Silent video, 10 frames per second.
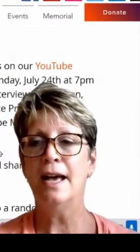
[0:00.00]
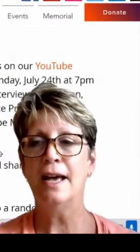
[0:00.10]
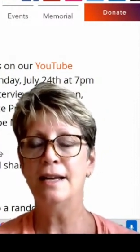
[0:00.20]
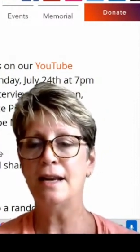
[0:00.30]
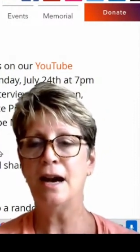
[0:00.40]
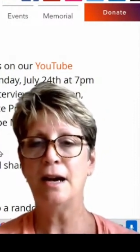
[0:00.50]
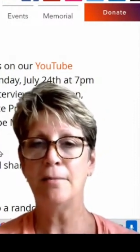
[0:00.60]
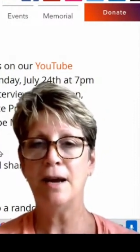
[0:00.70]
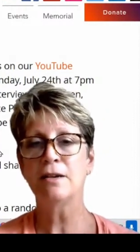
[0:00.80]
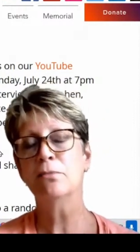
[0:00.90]
and
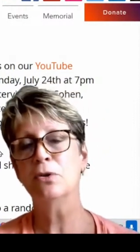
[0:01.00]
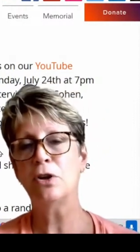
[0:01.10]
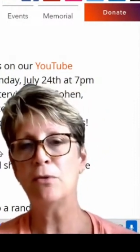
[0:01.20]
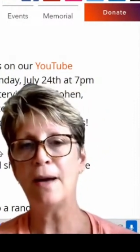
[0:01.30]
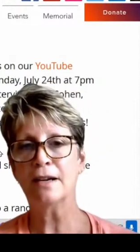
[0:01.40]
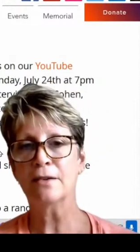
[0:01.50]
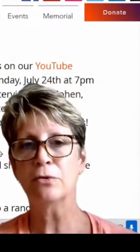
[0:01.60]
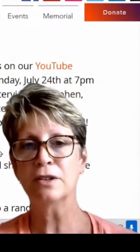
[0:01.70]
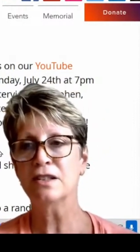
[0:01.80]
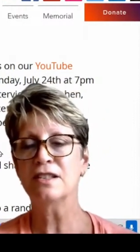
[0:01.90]
um, I will go back and
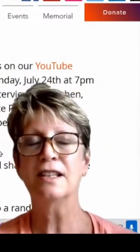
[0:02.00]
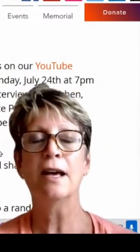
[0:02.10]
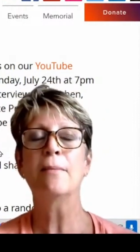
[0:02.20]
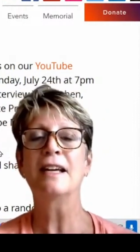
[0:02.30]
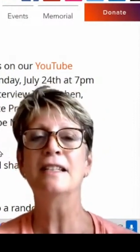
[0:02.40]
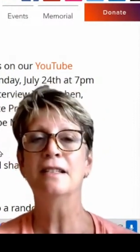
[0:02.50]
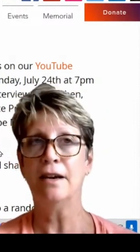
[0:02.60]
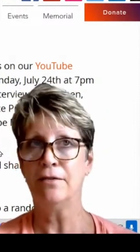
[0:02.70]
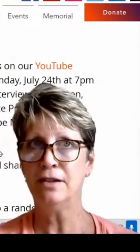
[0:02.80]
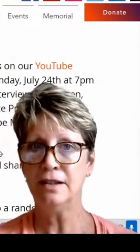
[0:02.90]
forth to see them. I
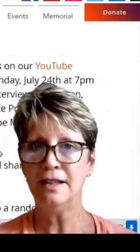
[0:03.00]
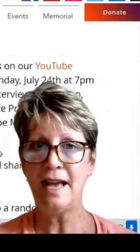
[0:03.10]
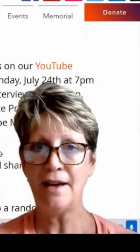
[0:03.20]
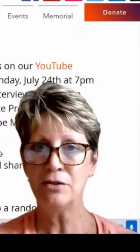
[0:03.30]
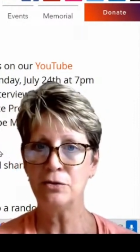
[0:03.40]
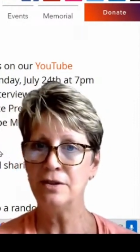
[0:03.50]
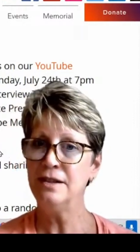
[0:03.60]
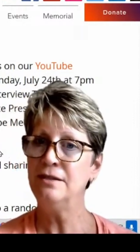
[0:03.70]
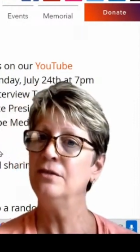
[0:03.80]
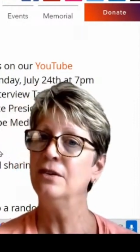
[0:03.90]
definitely have it
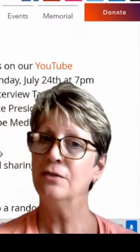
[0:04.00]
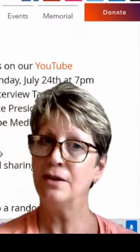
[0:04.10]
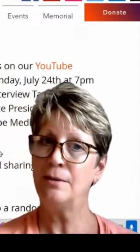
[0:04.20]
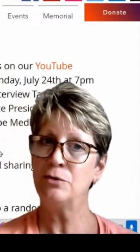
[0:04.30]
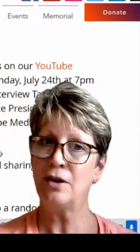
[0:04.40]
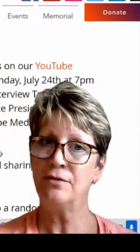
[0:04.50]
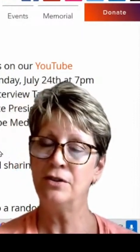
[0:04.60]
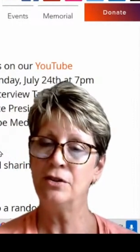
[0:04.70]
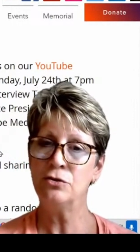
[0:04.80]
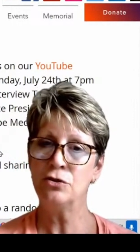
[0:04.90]
on when I'm
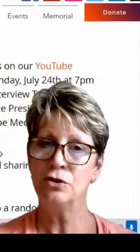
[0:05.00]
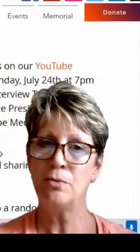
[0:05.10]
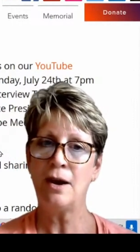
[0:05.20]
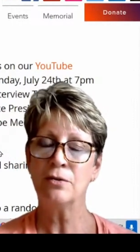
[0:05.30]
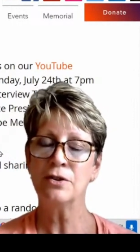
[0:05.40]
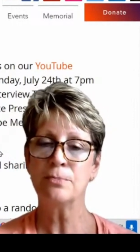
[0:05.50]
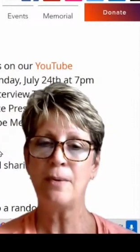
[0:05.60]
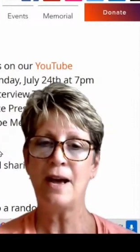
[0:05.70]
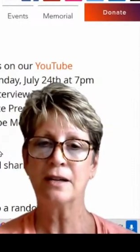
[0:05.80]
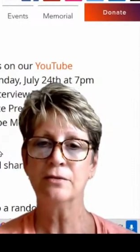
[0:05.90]
driving those two hours
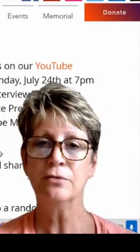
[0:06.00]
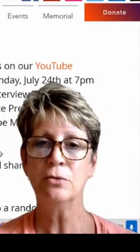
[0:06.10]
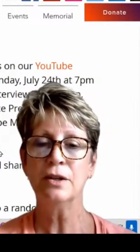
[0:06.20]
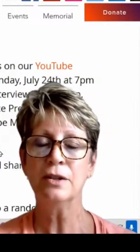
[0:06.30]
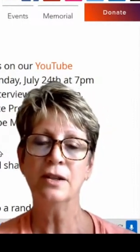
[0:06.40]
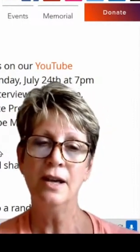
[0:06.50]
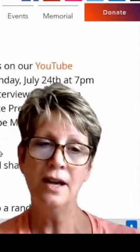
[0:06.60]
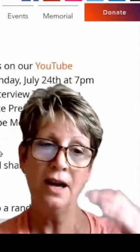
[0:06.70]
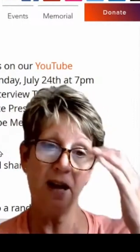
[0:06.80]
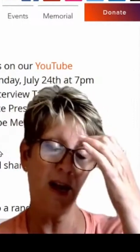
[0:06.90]
back and forth.
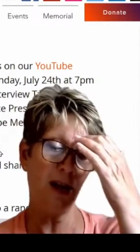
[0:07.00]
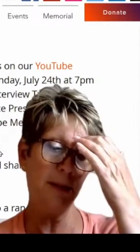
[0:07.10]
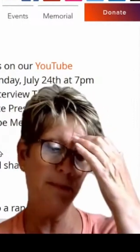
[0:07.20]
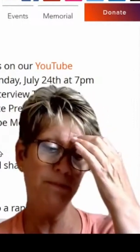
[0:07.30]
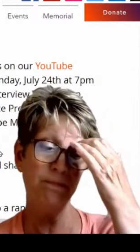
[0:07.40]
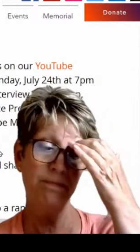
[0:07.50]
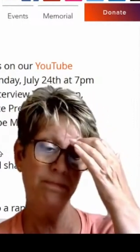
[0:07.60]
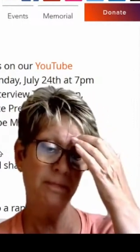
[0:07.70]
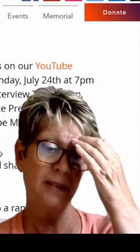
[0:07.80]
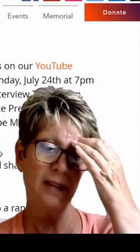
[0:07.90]
Um,
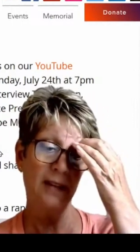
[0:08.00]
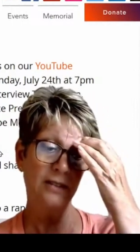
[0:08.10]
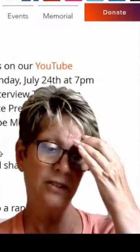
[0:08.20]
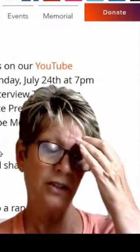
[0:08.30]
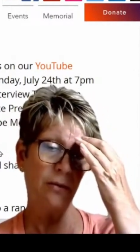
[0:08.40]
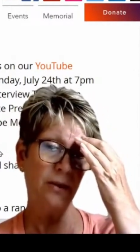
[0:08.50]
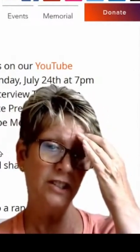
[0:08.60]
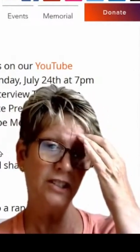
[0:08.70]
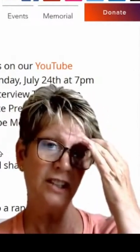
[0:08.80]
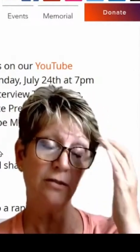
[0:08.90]
so it
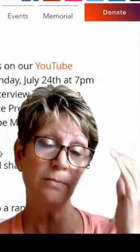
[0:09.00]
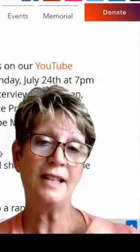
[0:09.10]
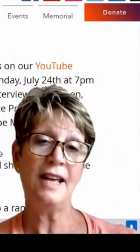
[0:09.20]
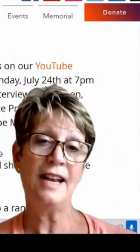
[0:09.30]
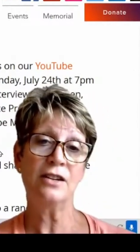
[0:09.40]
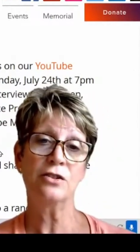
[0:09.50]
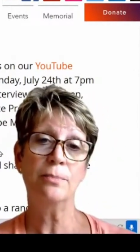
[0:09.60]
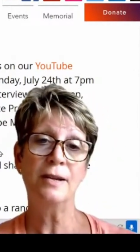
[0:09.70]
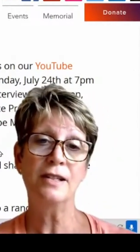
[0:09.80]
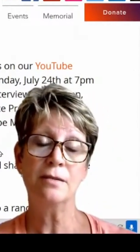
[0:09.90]
just gives me that
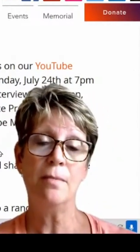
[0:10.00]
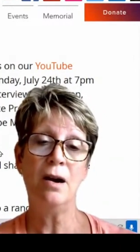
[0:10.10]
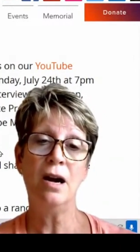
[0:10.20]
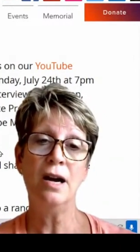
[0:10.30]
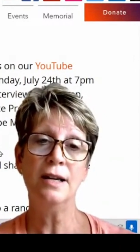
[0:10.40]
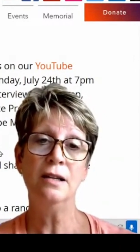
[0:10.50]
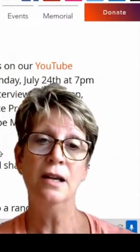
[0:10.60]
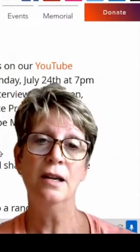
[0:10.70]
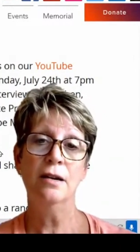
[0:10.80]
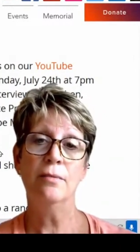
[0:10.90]
extra peace of mind.
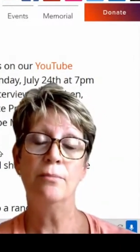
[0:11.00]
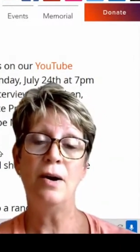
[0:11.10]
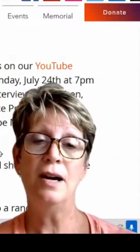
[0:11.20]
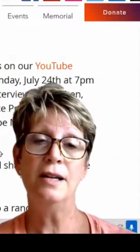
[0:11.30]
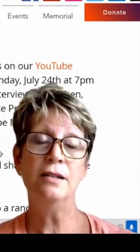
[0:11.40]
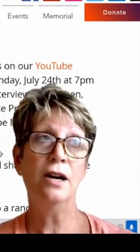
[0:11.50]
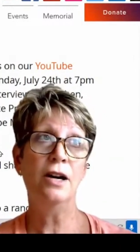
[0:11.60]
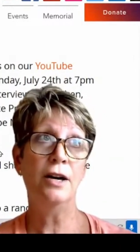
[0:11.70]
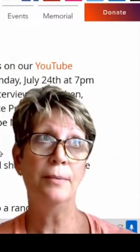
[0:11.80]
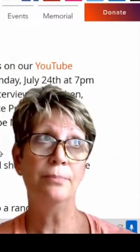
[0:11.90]
Mine
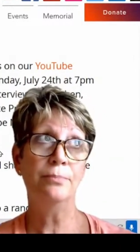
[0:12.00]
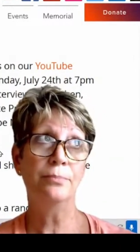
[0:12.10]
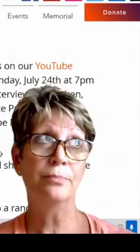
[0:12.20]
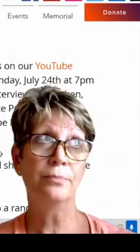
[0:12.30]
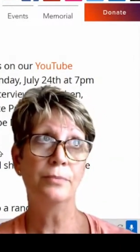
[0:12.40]
um,